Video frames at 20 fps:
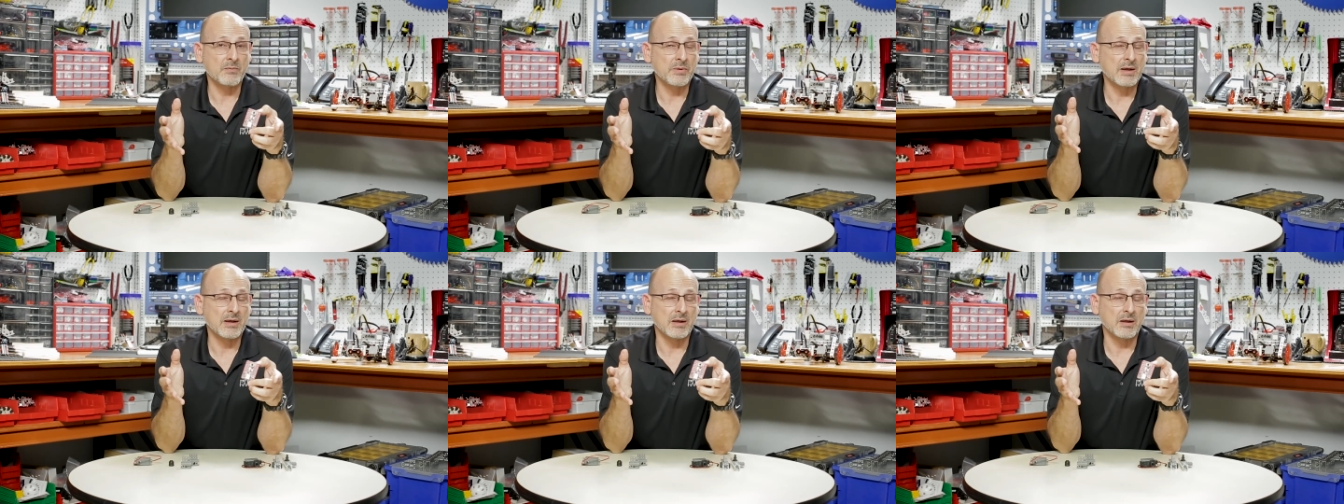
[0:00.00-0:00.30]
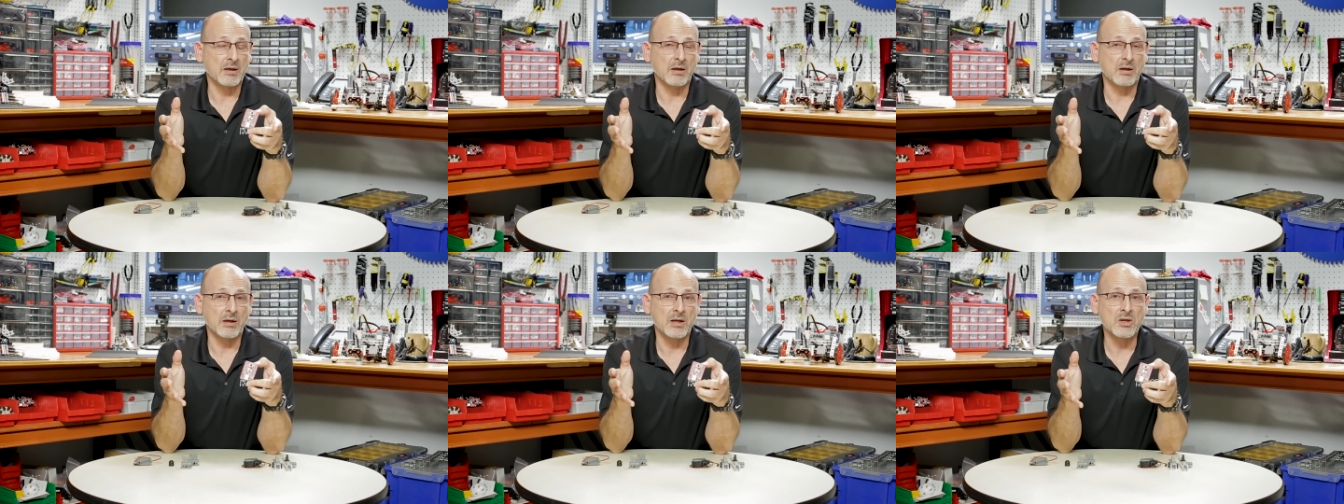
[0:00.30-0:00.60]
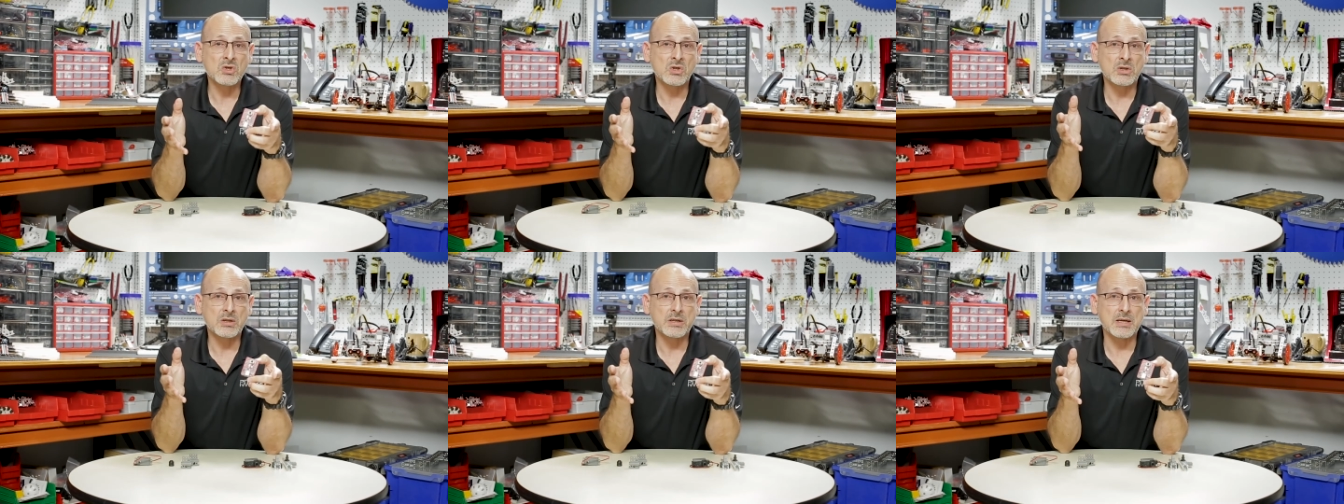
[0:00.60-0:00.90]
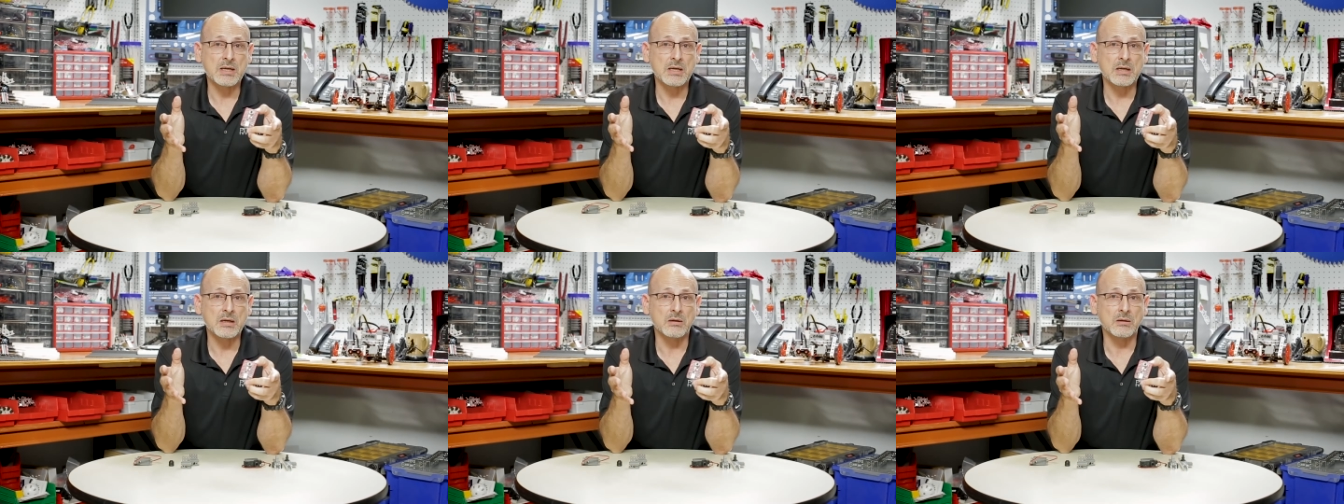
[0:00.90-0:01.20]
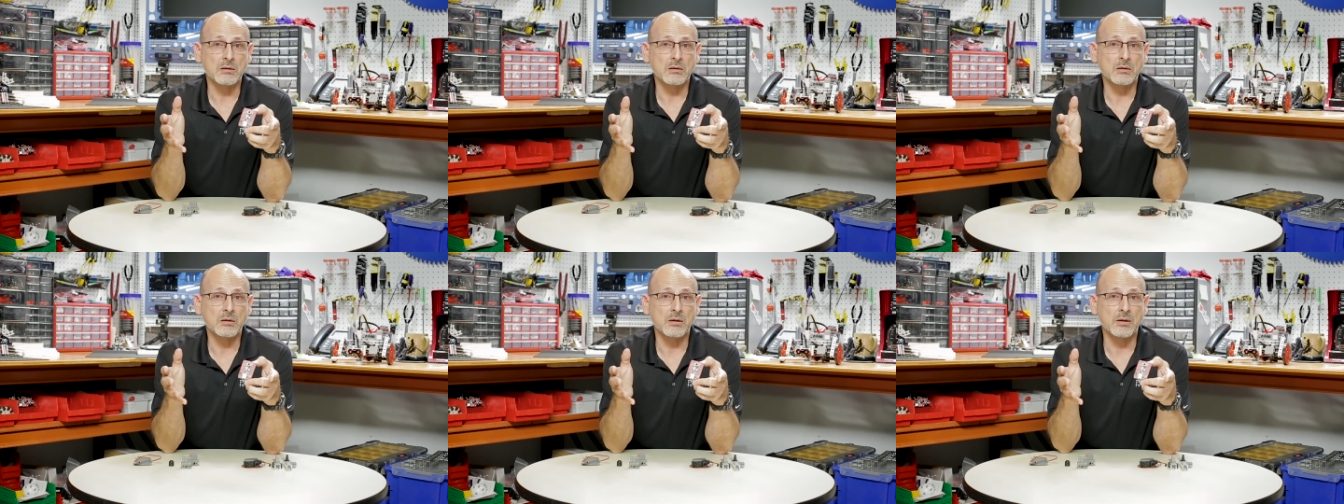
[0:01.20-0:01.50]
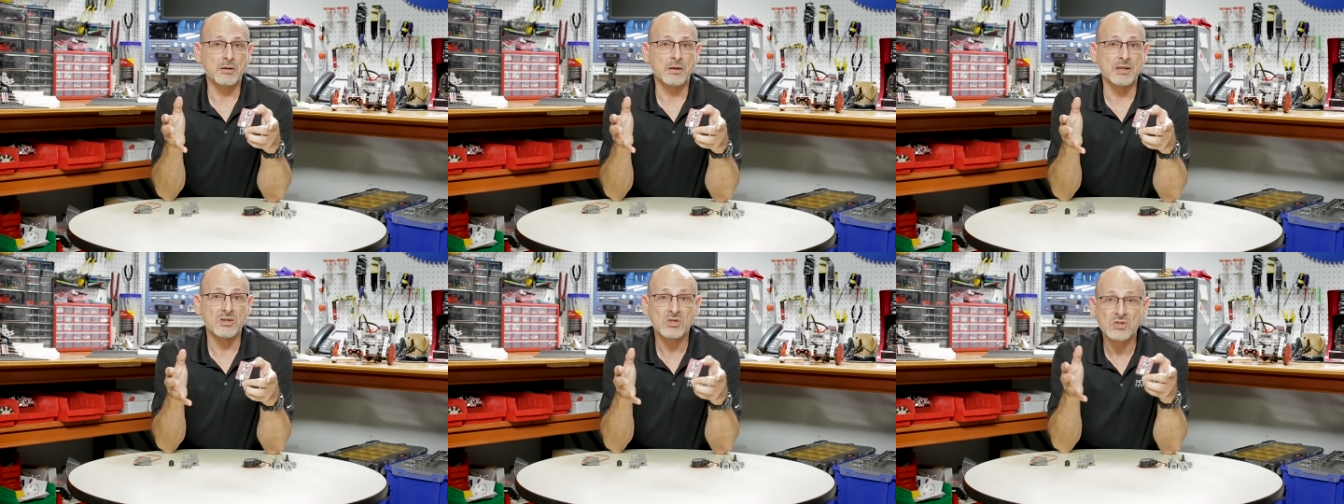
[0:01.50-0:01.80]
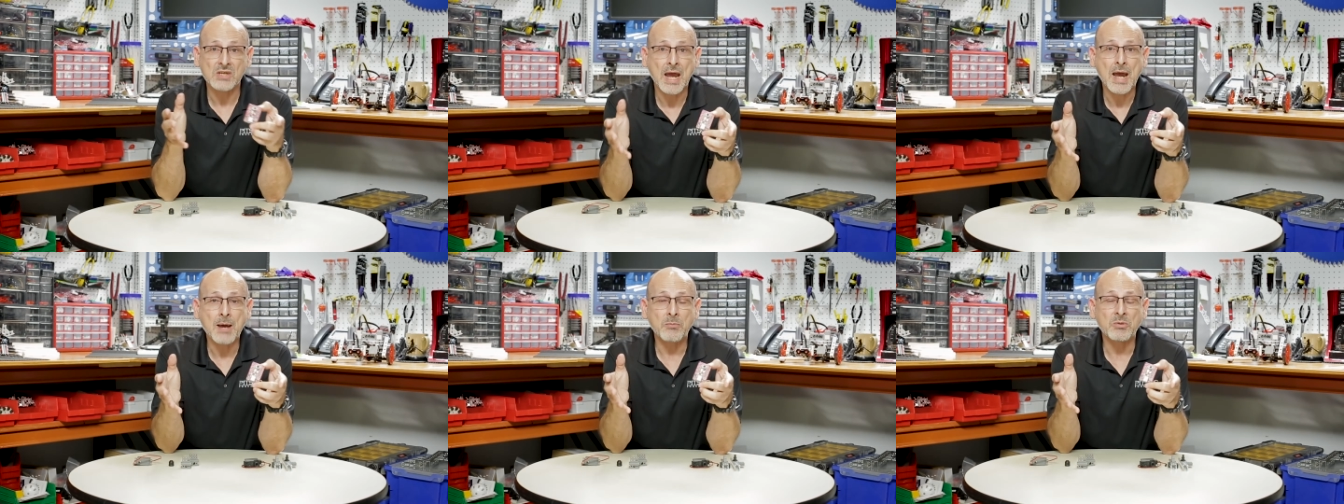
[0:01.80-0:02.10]
to initially
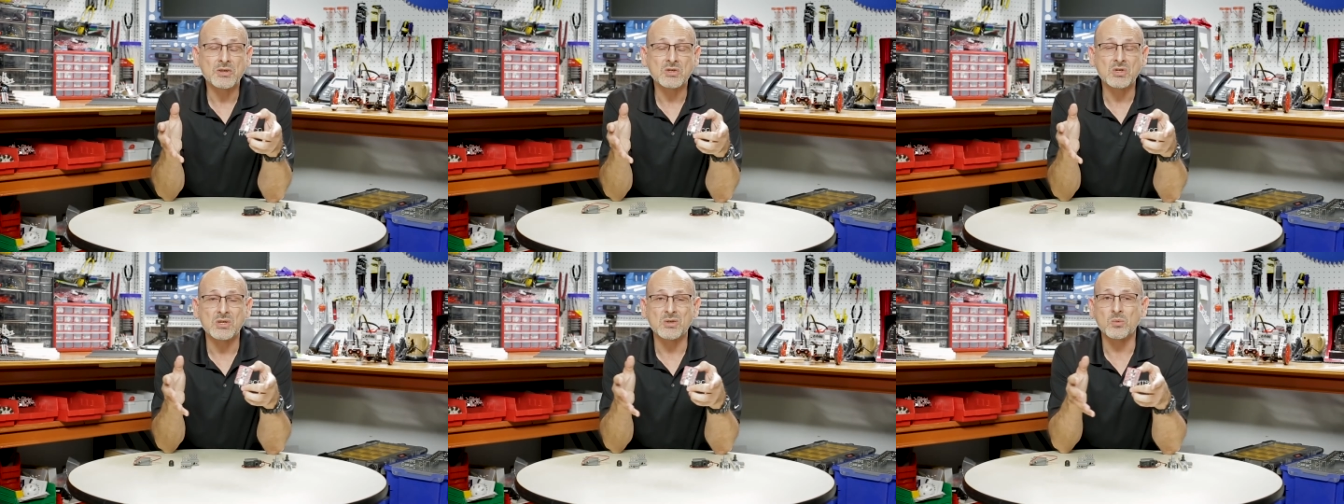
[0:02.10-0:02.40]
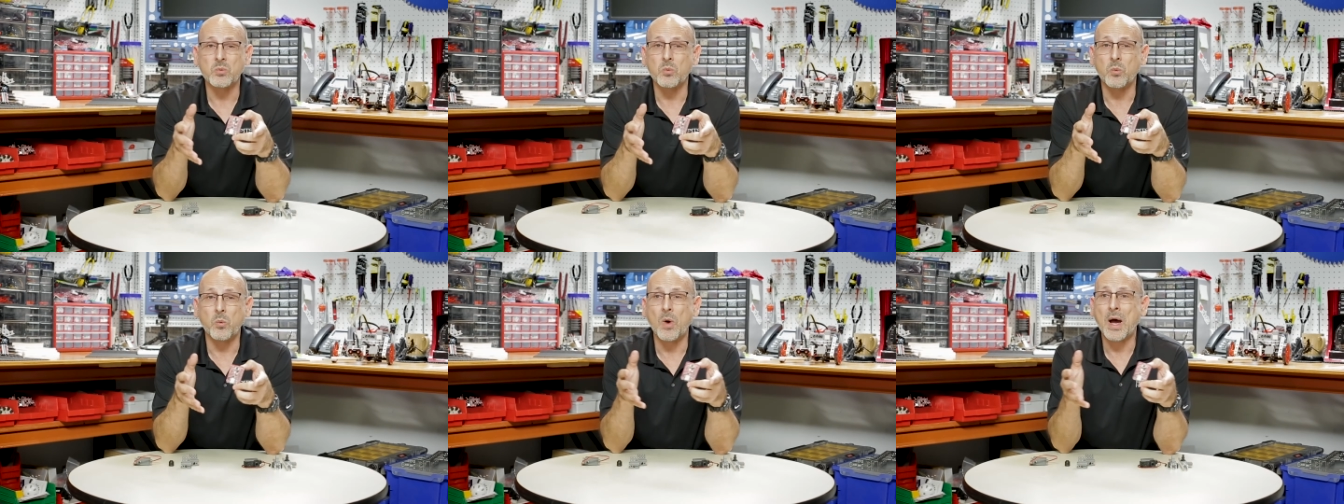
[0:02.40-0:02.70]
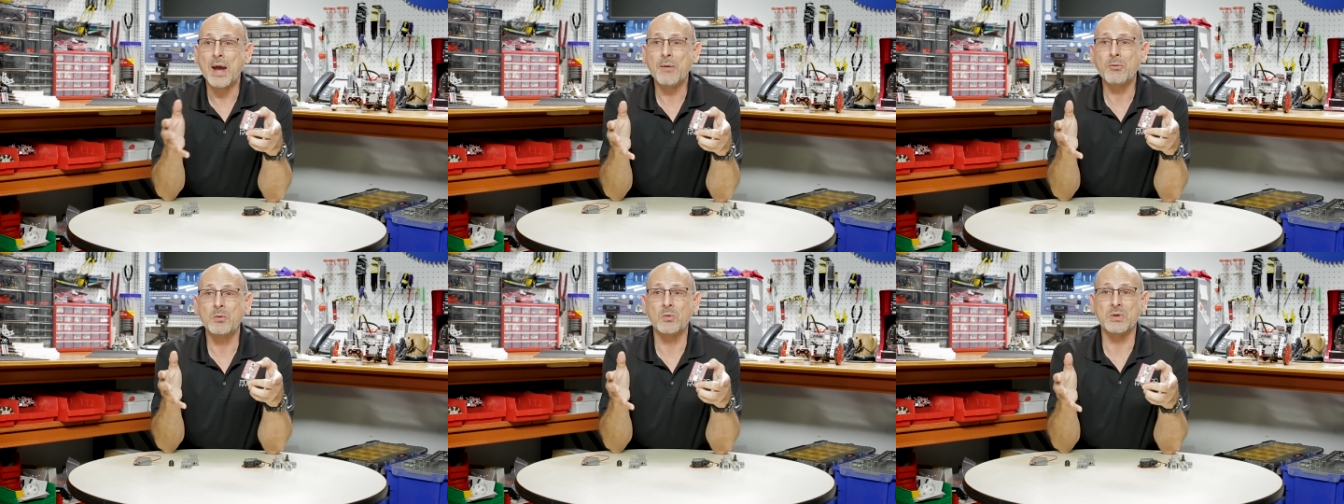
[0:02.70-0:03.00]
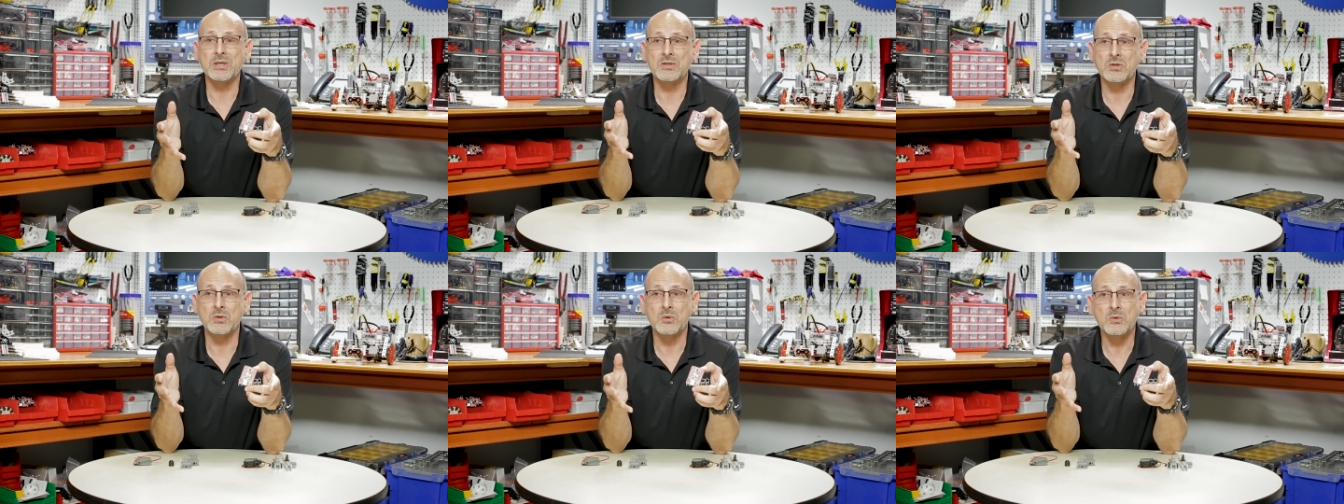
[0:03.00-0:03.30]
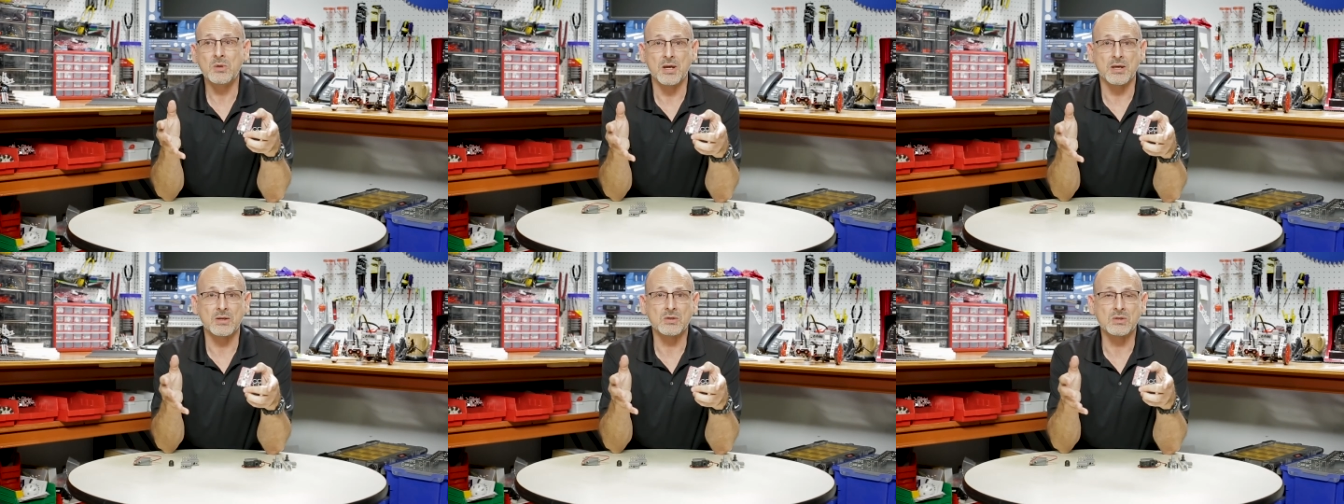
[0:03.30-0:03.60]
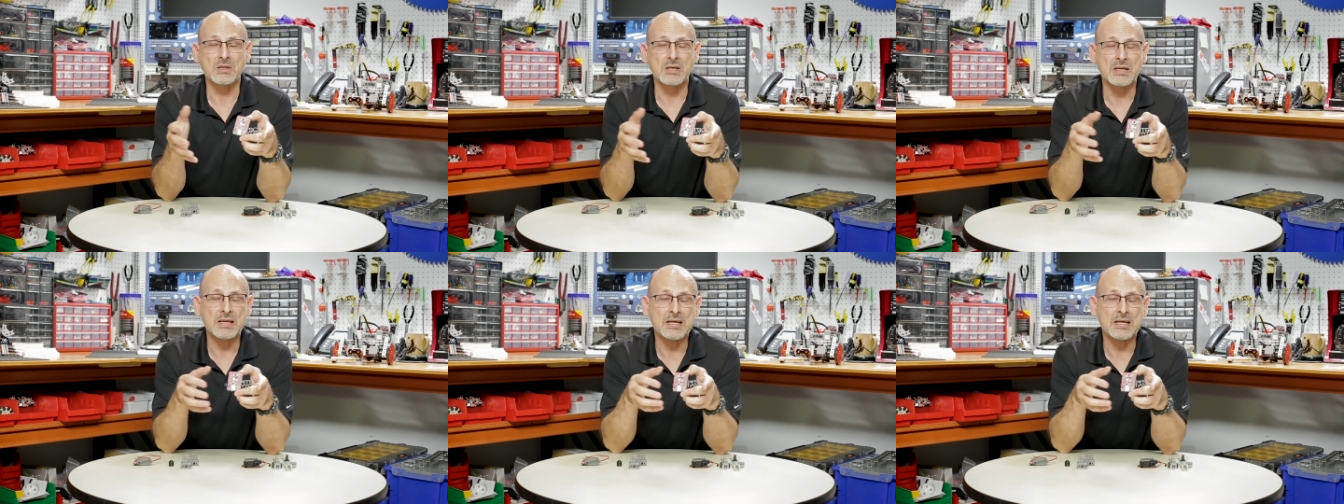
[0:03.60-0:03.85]
establish is, why would we do this?